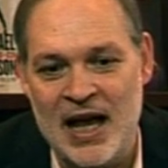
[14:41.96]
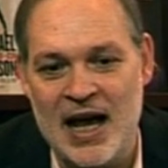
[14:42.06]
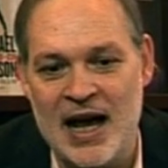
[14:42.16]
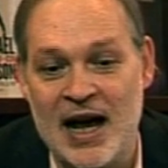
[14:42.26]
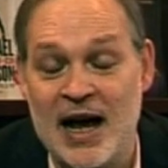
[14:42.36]

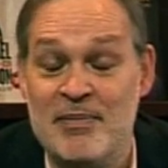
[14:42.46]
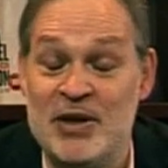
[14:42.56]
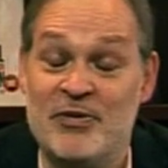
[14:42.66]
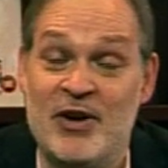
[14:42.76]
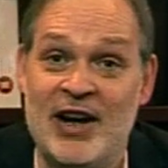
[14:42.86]
I've
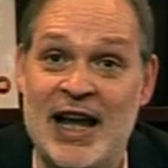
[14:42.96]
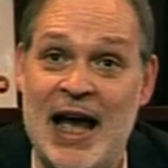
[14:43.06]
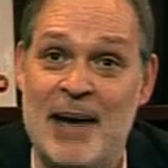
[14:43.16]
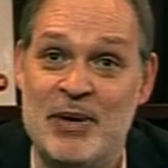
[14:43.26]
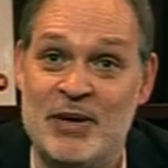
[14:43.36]
been very
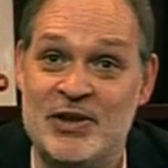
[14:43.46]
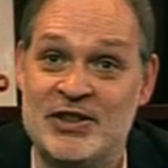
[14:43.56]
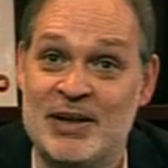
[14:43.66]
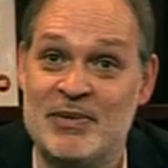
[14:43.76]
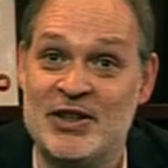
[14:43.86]
happy
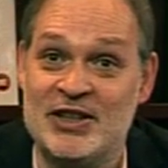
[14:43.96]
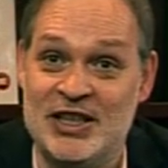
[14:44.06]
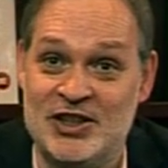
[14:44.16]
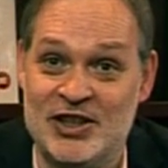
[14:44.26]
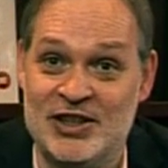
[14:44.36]
with some of the
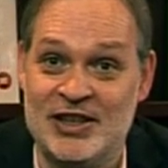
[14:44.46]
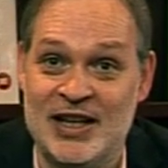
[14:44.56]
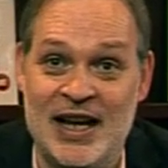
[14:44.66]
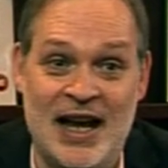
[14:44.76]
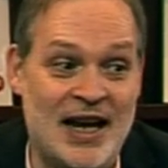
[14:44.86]

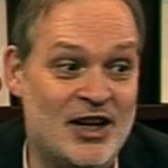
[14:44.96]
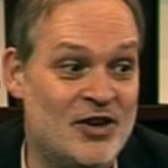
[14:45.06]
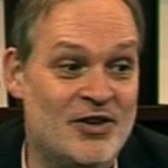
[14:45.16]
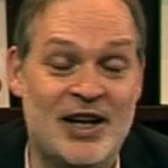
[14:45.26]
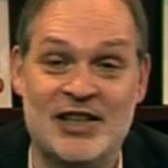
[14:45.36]
teachers and
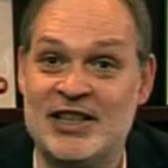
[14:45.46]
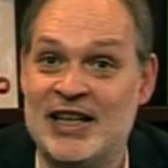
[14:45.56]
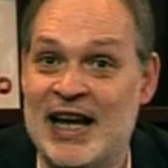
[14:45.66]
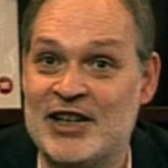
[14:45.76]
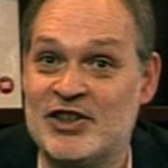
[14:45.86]

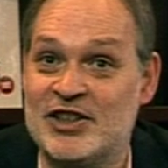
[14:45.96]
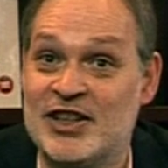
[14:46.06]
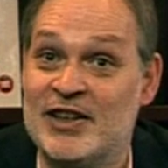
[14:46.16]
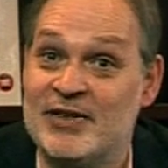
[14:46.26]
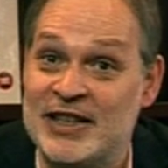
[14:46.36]
university lecturers
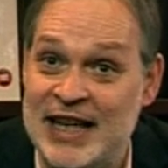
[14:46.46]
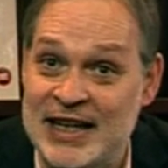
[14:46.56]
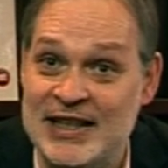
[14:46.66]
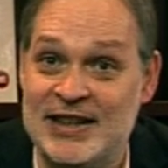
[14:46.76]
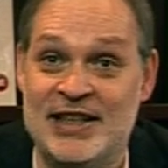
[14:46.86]
that have
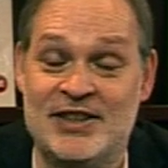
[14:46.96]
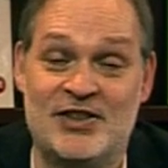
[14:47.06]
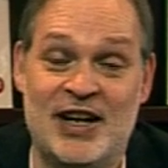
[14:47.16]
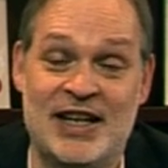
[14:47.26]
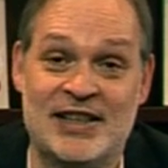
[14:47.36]
attended these
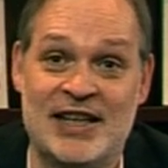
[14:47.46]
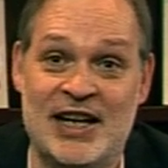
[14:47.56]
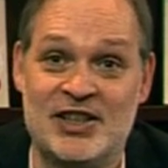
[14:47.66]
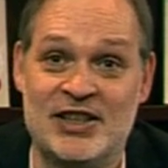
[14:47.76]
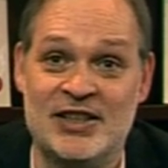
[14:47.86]
training
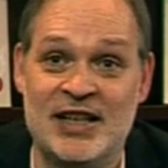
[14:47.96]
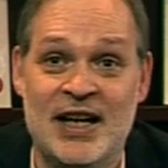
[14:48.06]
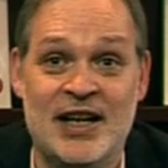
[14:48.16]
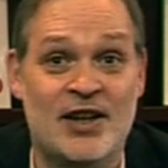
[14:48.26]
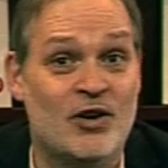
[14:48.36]
sessions.
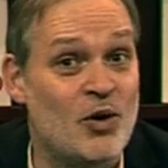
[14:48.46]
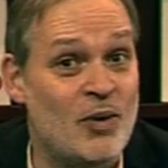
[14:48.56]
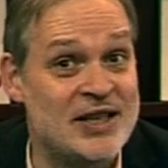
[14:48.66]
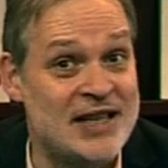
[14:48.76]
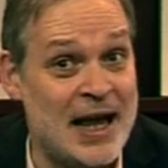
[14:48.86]
They're
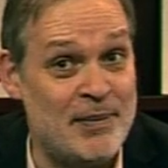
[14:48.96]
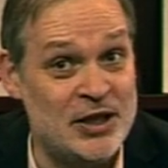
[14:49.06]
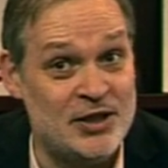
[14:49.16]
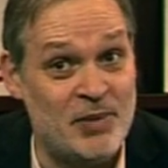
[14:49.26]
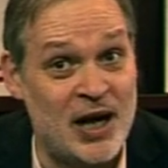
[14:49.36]
always
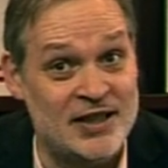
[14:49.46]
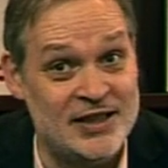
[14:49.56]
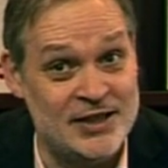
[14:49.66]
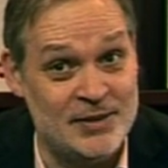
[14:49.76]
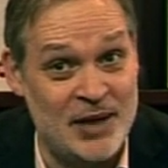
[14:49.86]
happy to
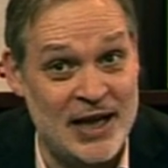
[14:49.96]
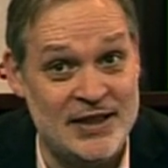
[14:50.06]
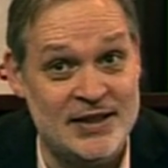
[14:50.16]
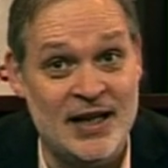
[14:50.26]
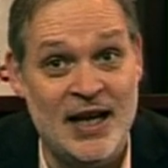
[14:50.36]

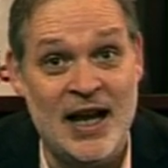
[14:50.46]
participate.